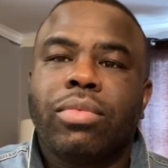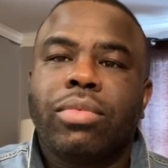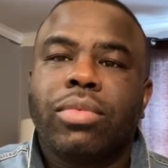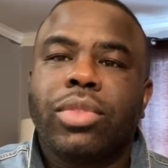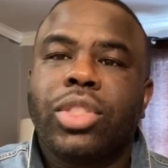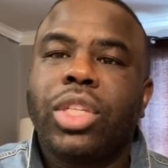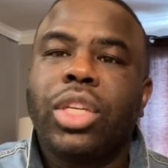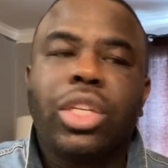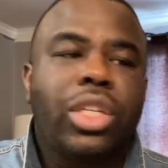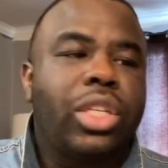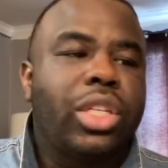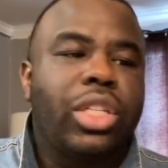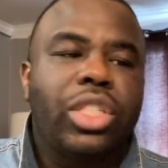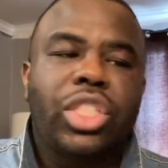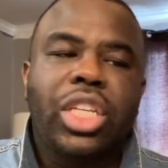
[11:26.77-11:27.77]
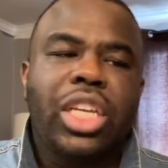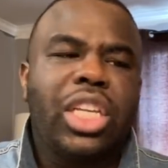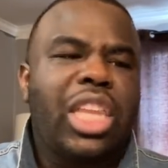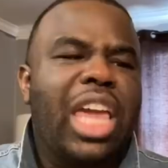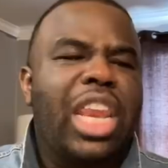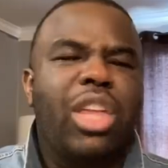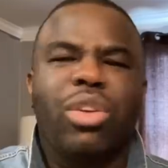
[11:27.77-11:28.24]
She good.
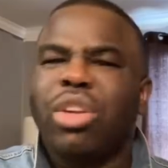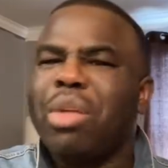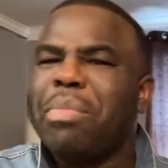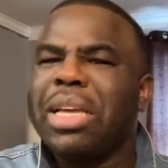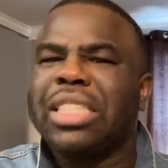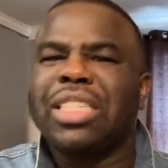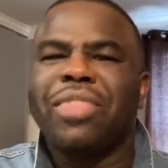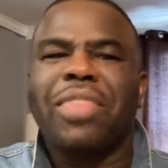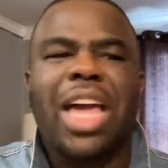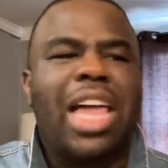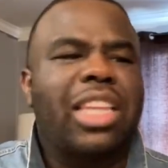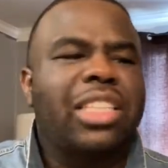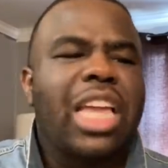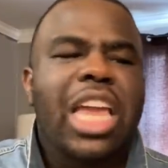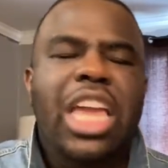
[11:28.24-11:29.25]
That ain't no domestic violence.